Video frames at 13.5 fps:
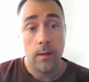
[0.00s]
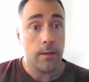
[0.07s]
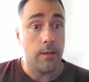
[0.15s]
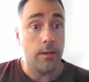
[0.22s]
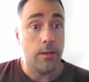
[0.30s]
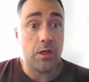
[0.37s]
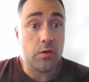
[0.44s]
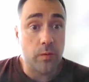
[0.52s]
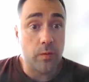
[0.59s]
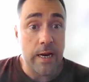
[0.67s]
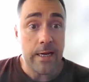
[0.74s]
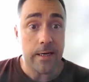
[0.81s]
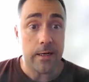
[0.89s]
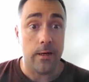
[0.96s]

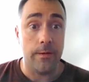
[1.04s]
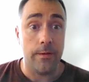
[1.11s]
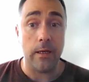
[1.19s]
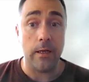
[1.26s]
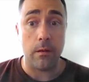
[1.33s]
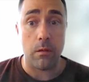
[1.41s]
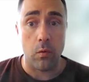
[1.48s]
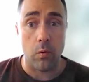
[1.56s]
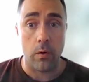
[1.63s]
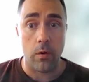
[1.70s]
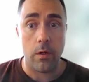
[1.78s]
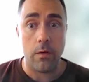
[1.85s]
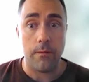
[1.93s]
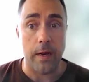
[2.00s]
constraint on the
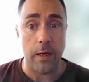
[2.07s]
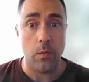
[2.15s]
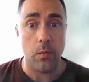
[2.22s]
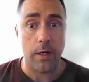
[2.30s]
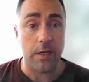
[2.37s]
authority of anyone